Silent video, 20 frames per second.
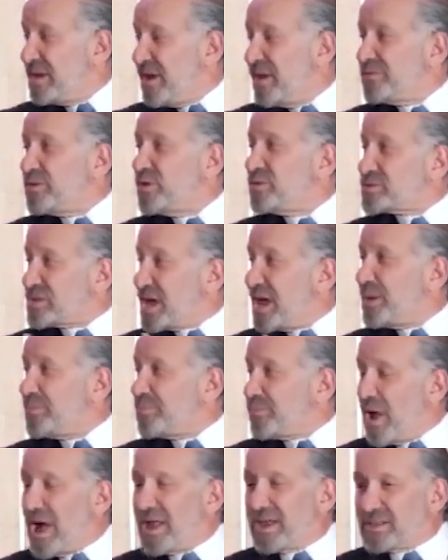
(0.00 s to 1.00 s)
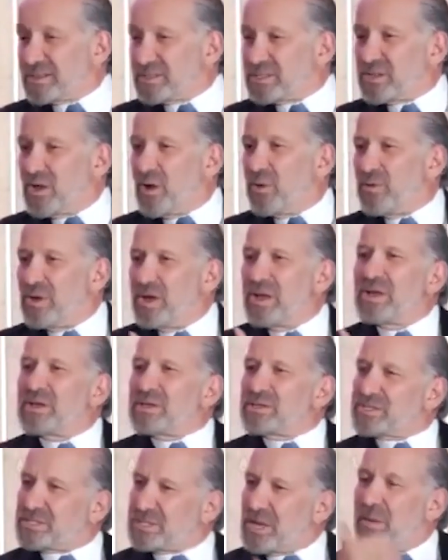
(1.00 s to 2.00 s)
of those kind of products. So
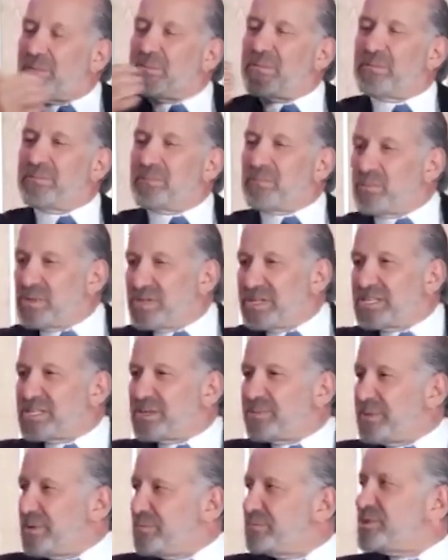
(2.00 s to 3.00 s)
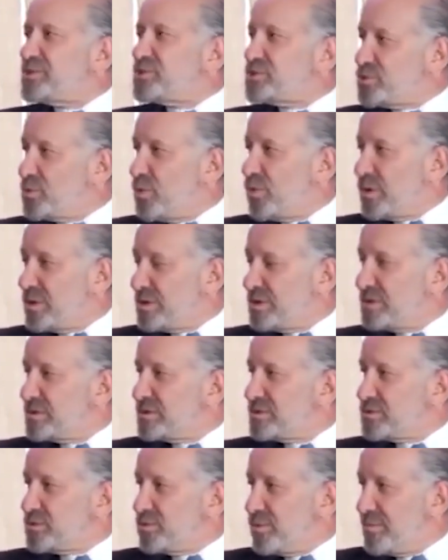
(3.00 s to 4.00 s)
some will need to be
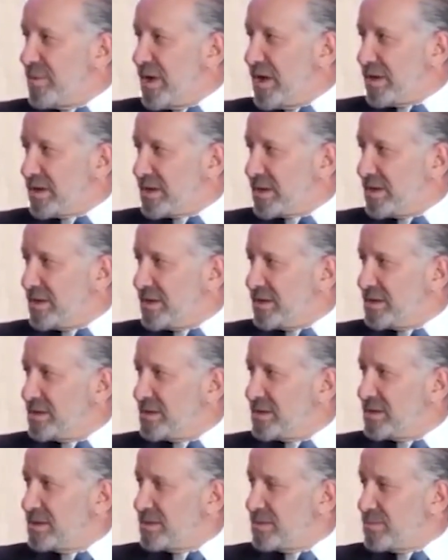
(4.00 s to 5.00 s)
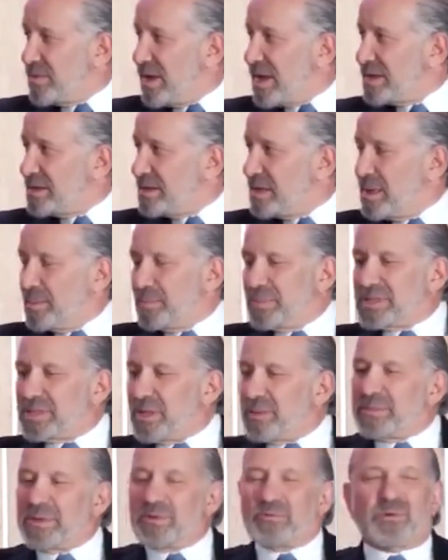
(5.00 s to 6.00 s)
reshored to America, right? But
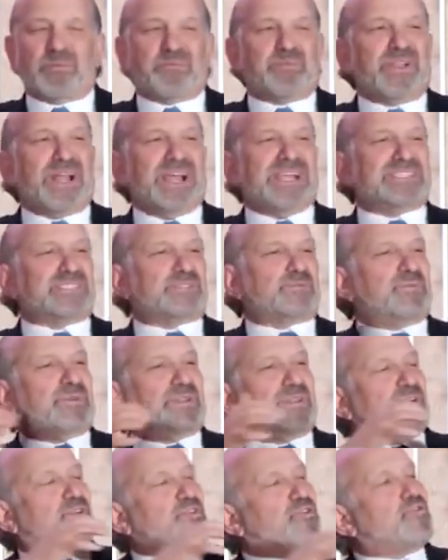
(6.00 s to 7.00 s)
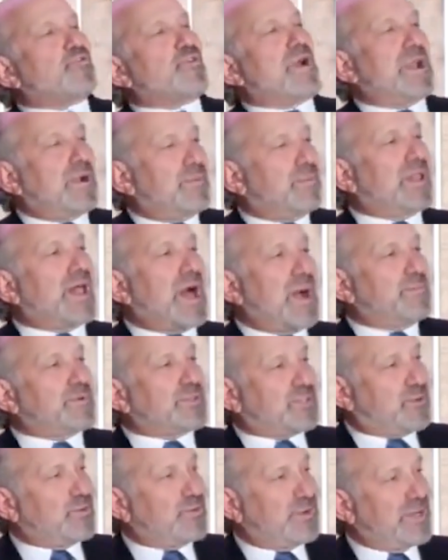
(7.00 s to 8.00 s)
they'll be replaced with incredible
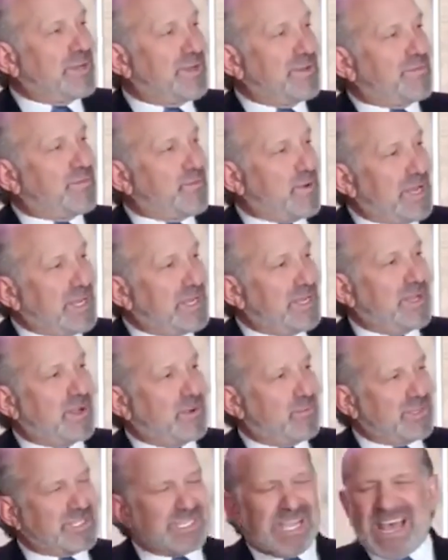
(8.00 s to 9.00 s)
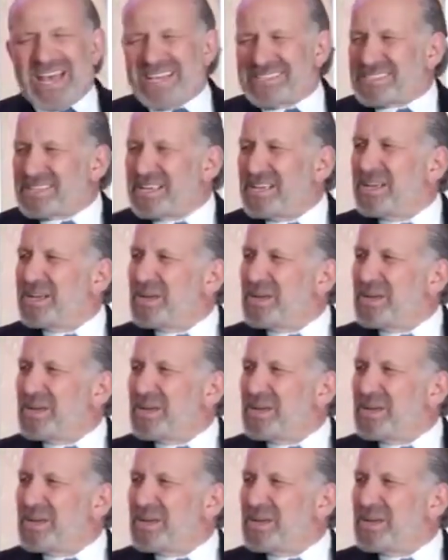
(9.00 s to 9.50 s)
opportunity for India, which has